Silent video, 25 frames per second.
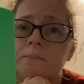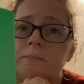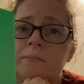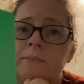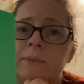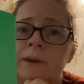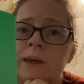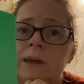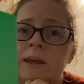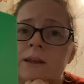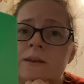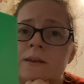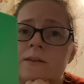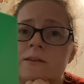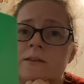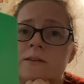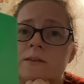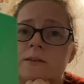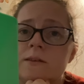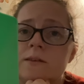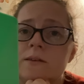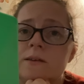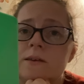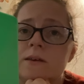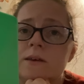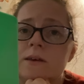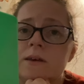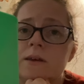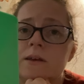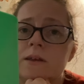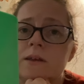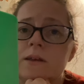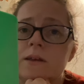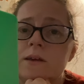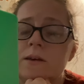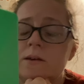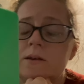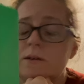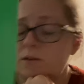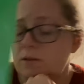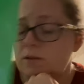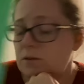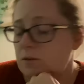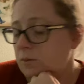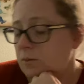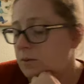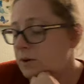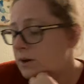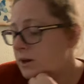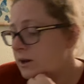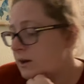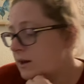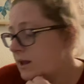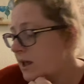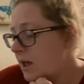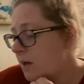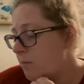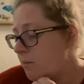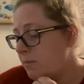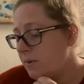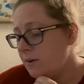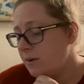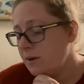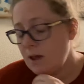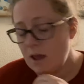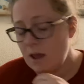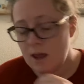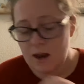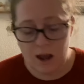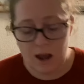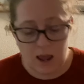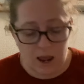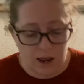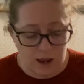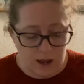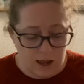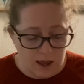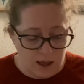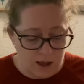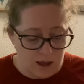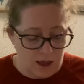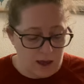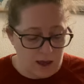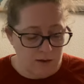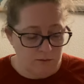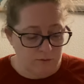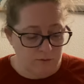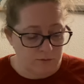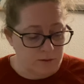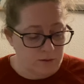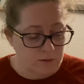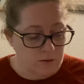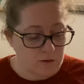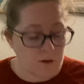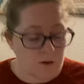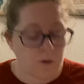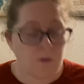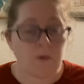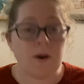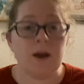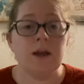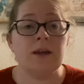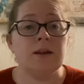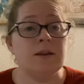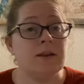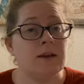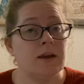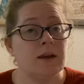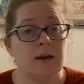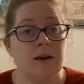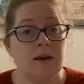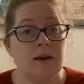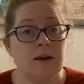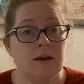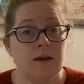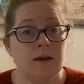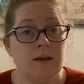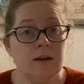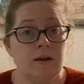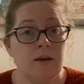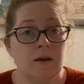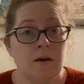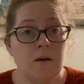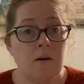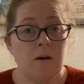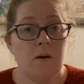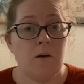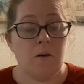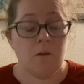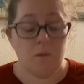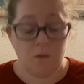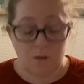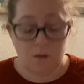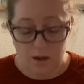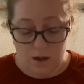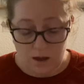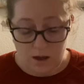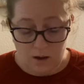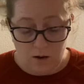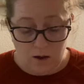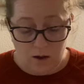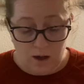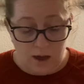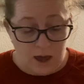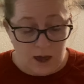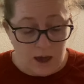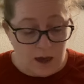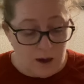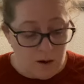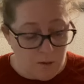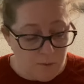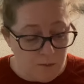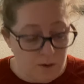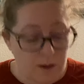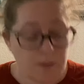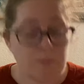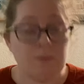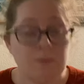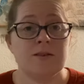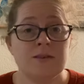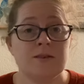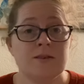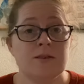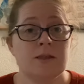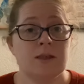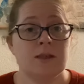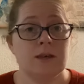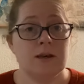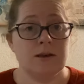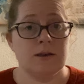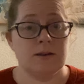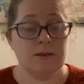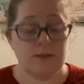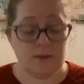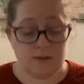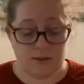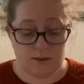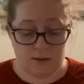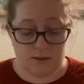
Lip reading: but what had happened, I have no idea how I missed this.